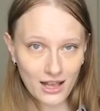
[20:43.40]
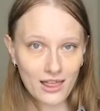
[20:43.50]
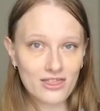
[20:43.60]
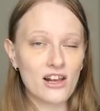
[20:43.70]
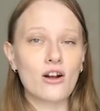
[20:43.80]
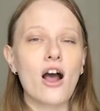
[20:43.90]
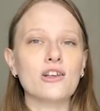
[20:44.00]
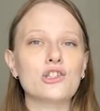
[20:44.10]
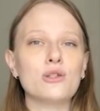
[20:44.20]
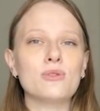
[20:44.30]
Their
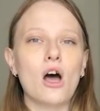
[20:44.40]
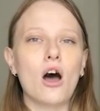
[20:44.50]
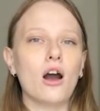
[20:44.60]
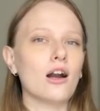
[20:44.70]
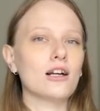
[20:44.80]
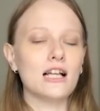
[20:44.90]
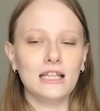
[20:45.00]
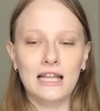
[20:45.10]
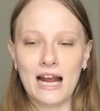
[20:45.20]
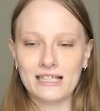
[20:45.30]
costumes are
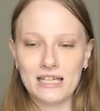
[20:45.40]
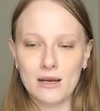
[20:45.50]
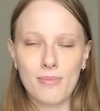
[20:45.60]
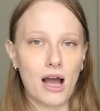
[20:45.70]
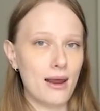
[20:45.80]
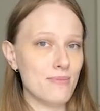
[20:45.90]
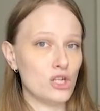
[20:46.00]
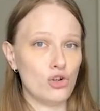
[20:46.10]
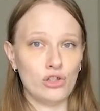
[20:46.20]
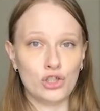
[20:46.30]
collected by
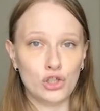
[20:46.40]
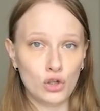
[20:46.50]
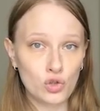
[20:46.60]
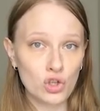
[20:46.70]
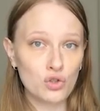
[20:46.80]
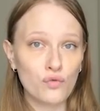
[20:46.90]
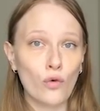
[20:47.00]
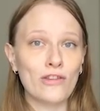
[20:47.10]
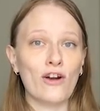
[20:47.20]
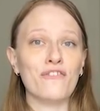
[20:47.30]
major institutions
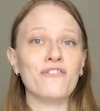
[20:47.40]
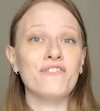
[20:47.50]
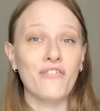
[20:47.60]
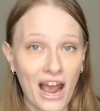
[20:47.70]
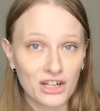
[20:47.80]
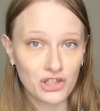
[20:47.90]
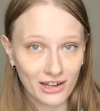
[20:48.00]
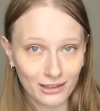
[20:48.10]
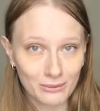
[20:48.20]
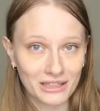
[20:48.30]
for their fashion
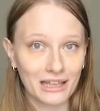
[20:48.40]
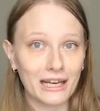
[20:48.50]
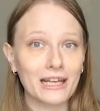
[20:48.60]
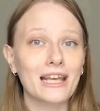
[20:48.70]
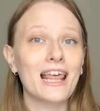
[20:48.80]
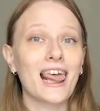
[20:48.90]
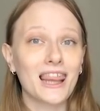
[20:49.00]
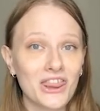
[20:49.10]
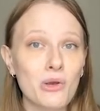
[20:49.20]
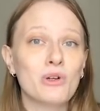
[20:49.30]
element. Like,
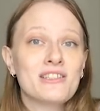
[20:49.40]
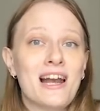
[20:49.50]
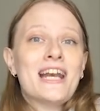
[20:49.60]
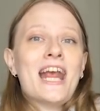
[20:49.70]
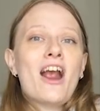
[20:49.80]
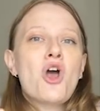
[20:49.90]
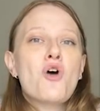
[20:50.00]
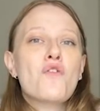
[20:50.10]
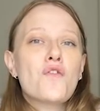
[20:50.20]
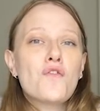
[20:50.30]
they were designing
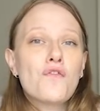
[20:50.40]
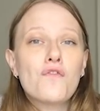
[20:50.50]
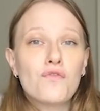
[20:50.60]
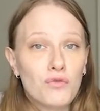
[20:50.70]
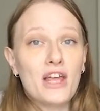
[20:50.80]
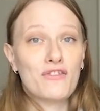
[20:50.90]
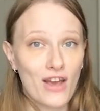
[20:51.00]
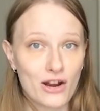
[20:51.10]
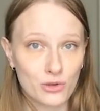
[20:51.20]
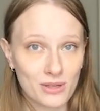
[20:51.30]
like
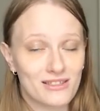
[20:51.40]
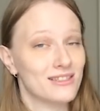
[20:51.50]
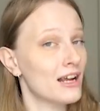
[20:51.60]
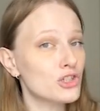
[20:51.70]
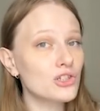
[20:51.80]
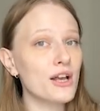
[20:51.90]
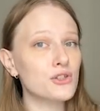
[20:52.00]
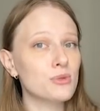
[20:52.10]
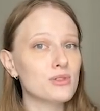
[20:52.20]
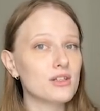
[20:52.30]
fashion pieces, not just
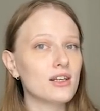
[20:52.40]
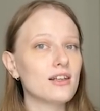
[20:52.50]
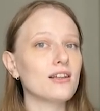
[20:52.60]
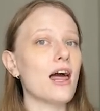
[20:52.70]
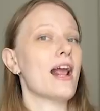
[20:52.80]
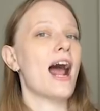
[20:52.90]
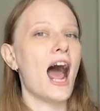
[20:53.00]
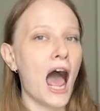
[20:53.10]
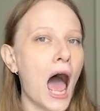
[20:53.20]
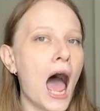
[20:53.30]
costumes, like
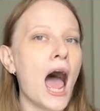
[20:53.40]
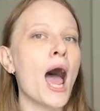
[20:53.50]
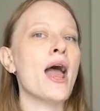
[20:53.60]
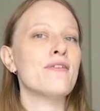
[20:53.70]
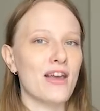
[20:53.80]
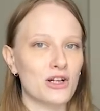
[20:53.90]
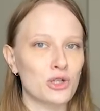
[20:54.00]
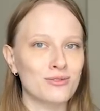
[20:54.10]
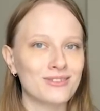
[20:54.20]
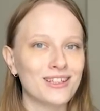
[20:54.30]
high fashion.